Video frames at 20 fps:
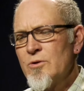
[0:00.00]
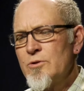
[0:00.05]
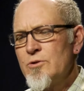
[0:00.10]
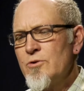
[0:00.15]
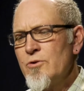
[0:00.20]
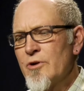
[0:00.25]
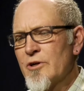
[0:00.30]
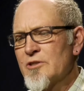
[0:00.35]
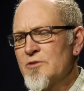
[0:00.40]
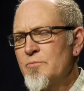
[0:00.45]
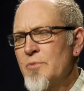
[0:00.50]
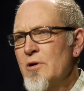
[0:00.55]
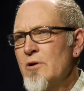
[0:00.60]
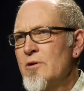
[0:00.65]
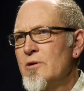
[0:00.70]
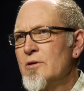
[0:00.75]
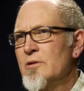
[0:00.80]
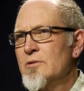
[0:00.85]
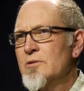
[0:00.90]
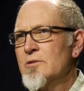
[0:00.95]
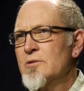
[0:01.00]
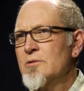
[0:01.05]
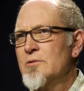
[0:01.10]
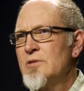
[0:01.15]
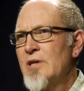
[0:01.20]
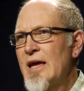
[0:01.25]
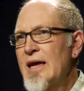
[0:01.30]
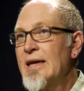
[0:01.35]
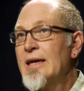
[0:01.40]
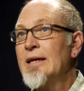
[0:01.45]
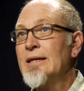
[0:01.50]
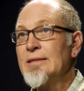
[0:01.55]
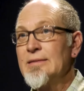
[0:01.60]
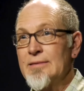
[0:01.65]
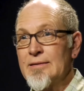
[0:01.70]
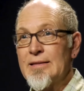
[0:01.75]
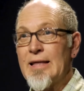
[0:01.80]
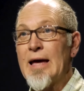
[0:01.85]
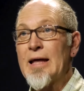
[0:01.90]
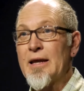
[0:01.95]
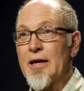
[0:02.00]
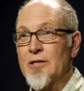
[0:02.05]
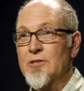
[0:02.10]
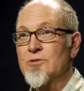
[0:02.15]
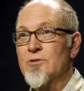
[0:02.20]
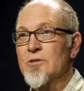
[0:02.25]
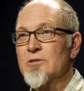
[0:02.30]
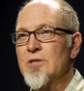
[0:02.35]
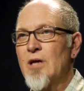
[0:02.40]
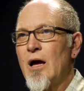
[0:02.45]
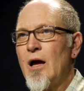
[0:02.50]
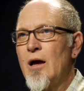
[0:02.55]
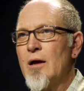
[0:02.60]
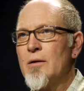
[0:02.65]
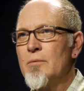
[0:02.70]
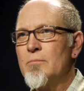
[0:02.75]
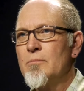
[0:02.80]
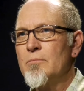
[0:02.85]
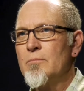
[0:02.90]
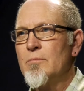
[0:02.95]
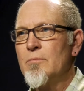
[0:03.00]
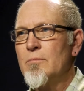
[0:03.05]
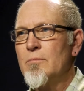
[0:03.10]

in your experience, taking that extra time,